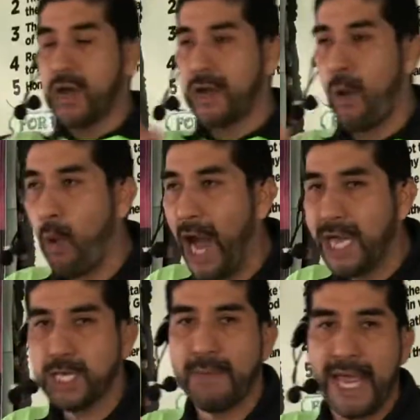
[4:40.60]
going to
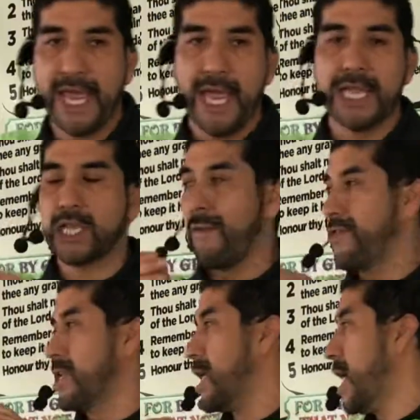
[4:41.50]
wash my hands of
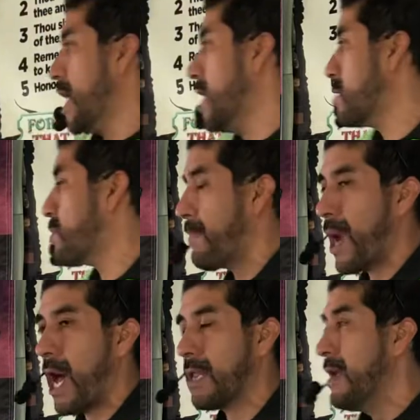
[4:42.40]
this the
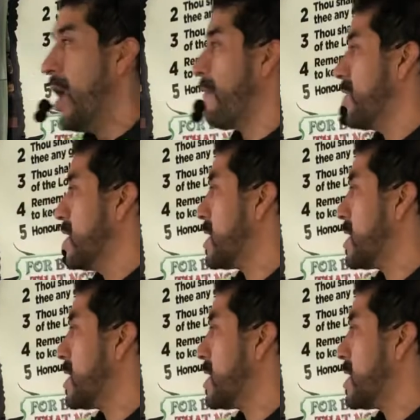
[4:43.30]
blood of this